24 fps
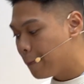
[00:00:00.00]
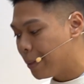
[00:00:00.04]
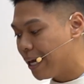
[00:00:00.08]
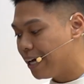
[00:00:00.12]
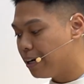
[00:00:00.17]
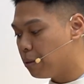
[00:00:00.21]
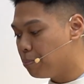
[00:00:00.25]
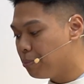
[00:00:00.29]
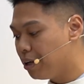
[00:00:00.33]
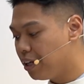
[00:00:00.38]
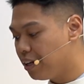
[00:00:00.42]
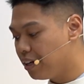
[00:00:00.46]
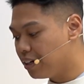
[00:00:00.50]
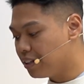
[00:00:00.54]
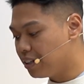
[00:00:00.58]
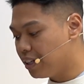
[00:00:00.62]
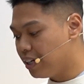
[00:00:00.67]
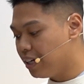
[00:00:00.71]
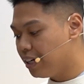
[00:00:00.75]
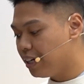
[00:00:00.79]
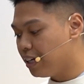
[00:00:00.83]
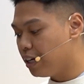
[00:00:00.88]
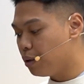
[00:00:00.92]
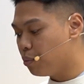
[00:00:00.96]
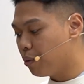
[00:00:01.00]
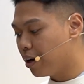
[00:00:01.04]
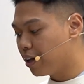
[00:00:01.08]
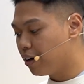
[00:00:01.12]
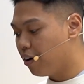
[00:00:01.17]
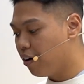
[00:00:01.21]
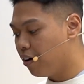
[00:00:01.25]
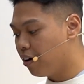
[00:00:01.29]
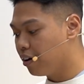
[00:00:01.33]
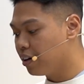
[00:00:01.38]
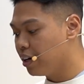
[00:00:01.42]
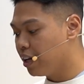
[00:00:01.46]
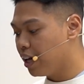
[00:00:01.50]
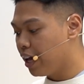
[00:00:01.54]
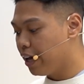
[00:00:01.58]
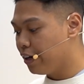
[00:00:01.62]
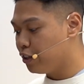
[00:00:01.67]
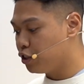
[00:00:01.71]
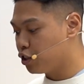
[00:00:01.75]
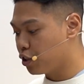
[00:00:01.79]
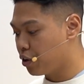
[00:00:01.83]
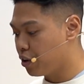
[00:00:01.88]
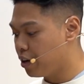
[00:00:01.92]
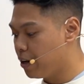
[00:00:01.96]
and immediately he went on a
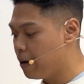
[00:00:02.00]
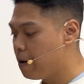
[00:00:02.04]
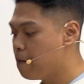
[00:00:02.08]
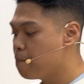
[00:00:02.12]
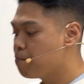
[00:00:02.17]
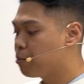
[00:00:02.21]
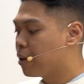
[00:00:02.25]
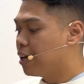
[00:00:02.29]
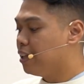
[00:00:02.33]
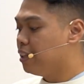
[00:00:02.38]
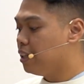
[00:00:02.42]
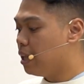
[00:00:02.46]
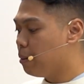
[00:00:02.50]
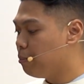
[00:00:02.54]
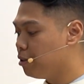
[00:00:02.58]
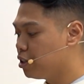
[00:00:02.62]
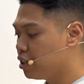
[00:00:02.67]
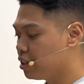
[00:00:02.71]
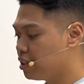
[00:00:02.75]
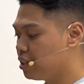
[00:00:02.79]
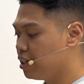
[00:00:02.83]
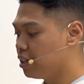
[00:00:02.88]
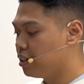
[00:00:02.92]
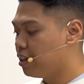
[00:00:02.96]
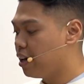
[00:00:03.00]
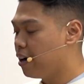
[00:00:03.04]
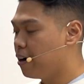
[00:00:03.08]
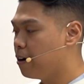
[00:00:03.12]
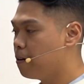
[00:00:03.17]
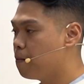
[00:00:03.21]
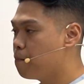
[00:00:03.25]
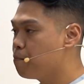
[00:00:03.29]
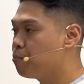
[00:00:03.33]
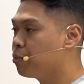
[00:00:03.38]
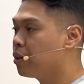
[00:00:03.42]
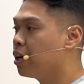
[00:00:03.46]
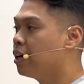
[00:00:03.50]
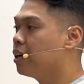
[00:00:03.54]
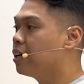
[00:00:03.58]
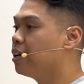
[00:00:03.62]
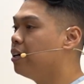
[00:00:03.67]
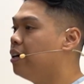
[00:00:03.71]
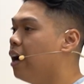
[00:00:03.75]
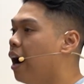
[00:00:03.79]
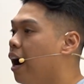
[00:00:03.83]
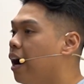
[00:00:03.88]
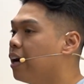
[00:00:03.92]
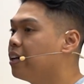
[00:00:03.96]
journey. Let me just sit there.
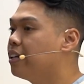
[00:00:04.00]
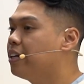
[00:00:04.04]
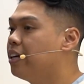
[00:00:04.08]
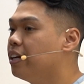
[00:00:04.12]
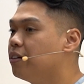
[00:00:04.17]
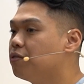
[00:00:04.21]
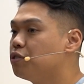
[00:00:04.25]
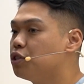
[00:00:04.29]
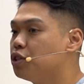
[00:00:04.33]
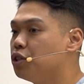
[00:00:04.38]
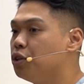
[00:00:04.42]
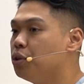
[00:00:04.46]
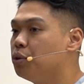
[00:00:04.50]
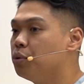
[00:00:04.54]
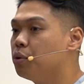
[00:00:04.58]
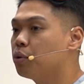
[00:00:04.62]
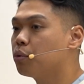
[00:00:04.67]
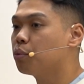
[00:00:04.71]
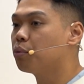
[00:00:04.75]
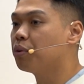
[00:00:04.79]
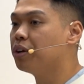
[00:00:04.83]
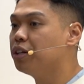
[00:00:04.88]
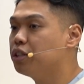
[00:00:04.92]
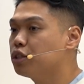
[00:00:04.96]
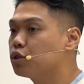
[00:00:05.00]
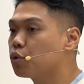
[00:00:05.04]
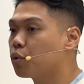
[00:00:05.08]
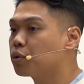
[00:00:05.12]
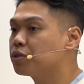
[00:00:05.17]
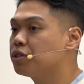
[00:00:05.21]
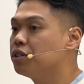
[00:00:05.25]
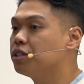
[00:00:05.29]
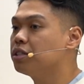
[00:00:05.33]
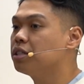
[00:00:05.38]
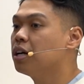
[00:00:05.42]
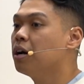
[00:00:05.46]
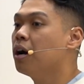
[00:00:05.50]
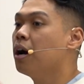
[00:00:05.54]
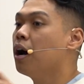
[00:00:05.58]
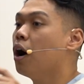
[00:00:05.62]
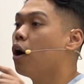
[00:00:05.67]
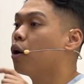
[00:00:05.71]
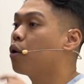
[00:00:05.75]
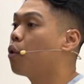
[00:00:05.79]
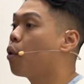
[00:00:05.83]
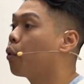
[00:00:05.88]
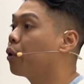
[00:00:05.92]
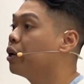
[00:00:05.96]
God gives you resources
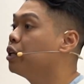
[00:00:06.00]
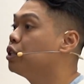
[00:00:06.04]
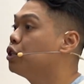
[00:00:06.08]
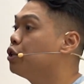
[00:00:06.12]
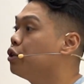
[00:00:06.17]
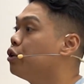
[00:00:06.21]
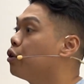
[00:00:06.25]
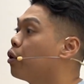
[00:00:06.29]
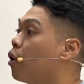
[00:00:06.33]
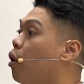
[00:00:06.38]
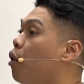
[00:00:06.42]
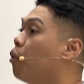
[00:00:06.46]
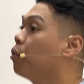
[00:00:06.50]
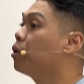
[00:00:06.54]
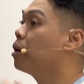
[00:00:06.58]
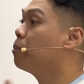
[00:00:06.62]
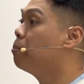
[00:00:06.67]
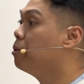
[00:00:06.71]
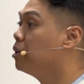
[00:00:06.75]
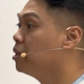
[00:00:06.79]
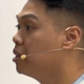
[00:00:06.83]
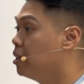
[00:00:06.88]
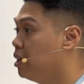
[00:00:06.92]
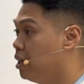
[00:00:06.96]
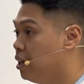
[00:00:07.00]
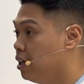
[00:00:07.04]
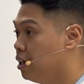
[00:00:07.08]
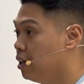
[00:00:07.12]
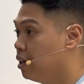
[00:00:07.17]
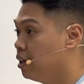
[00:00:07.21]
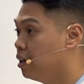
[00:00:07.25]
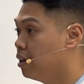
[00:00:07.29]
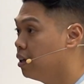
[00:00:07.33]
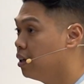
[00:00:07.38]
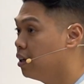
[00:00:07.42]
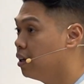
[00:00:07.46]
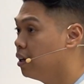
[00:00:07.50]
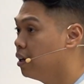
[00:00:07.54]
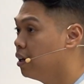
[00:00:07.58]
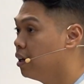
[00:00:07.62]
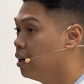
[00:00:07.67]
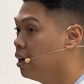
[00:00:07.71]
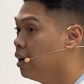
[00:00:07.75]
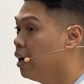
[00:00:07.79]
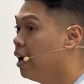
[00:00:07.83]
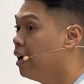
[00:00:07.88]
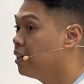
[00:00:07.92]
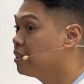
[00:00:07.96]
according to your own ability.
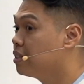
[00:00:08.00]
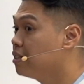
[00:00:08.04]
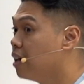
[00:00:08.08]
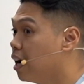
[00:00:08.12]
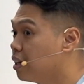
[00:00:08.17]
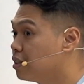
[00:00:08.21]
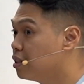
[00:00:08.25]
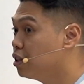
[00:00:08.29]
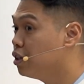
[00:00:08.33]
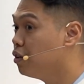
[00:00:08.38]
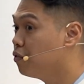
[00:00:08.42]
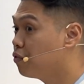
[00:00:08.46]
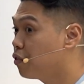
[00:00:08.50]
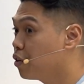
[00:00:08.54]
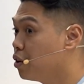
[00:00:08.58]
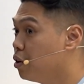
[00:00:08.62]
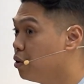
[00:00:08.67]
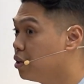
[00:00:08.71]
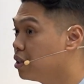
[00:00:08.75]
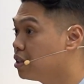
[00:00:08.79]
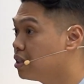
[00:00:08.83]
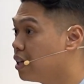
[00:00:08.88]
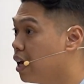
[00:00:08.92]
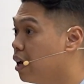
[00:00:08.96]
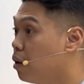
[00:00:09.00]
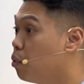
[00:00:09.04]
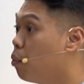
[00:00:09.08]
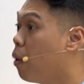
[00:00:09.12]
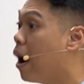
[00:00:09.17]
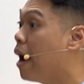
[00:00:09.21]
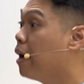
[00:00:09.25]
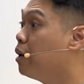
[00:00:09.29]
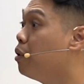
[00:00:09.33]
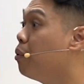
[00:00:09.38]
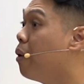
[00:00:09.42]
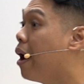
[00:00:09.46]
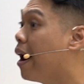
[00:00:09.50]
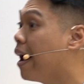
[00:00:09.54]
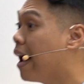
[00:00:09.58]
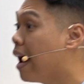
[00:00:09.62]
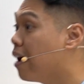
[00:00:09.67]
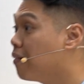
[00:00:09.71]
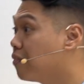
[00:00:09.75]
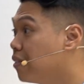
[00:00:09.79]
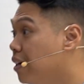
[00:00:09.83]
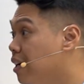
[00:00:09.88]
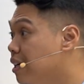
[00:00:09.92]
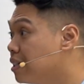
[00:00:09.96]
It's not for you to say, why do I
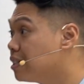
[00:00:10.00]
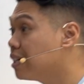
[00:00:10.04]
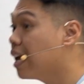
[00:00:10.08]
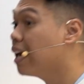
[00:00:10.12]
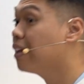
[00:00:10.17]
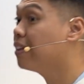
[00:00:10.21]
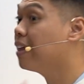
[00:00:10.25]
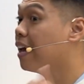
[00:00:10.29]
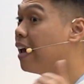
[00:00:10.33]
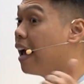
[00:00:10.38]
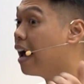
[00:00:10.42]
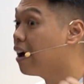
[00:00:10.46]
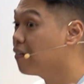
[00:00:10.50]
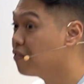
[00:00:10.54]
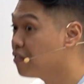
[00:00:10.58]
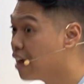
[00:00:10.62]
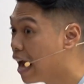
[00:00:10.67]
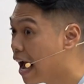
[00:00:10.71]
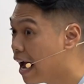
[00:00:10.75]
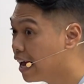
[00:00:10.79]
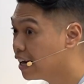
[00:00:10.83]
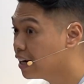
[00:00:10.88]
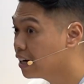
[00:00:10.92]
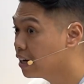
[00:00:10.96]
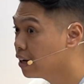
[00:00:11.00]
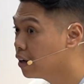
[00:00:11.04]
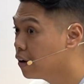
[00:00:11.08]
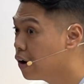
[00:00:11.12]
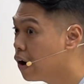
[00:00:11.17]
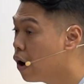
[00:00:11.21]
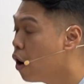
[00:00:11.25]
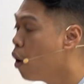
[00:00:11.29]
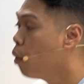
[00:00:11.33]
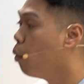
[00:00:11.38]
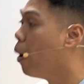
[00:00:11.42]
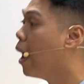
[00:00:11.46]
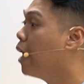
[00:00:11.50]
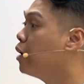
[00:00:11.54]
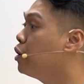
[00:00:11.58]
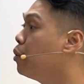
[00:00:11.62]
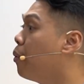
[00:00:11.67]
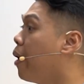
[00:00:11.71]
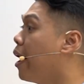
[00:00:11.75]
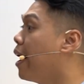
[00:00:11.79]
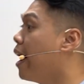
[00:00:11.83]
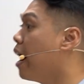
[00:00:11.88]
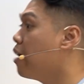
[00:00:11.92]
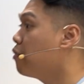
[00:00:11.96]
have this and they have that? Why
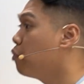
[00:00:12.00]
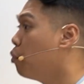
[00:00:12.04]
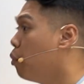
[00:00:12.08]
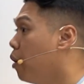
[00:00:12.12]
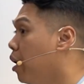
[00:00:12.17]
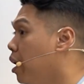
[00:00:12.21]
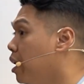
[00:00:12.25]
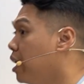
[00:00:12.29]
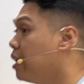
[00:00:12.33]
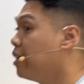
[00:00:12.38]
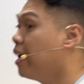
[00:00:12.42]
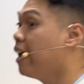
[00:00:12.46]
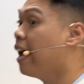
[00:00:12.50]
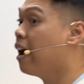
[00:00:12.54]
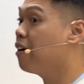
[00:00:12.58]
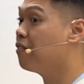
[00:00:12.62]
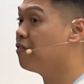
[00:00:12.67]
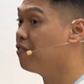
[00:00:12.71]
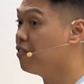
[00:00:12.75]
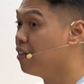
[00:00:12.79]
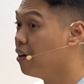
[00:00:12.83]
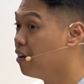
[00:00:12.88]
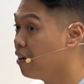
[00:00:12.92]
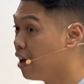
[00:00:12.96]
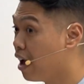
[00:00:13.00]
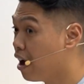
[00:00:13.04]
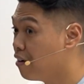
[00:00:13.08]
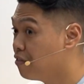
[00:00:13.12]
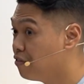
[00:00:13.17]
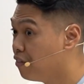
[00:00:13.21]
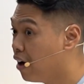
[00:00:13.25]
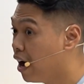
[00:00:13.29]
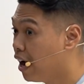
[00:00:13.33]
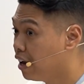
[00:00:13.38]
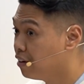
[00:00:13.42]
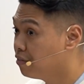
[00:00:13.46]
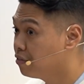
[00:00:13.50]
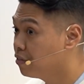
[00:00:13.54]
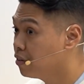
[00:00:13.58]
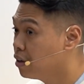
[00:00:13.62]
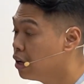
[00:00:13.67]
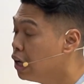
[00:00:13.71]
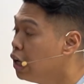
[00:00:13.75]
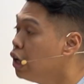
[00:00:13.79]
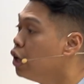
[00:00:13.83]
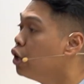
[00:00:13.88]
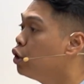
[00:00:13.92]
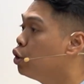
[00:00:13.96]
do I have one and they have five?
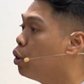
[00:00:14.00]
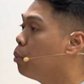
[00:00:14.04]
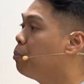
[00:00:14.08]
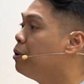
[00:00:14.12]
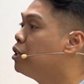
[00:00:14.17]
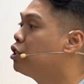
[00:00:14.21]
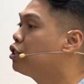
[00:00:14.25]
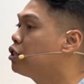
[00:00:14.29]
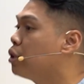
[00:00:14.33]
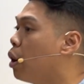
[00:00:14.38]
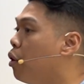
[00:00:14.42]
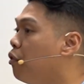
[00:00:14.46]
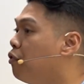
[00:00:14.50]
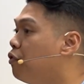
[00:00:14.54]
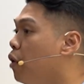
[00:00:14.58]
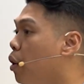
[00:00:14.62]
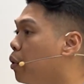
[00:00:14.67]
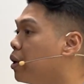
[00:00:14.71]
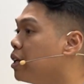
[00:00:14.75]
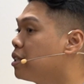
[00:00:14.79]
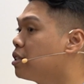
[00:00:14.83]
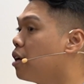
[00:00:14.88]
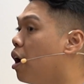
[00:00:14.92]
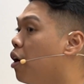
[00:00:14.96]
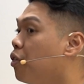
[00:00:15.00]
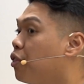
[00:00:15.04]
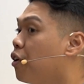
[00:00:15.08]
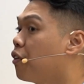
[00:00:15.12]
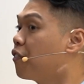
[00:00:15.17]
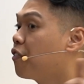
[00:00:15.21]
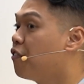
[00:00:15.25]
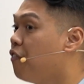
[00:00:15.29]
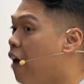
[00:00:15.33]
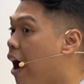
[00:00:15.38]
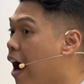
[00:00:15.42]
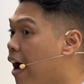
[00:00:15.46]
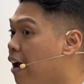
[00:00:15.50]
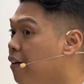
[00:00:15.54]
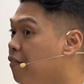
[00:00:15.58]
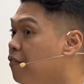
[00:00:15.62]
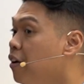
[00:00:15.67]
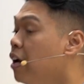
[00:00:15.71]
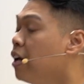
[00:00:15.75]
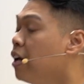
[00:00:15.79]
You'll be so focused on their five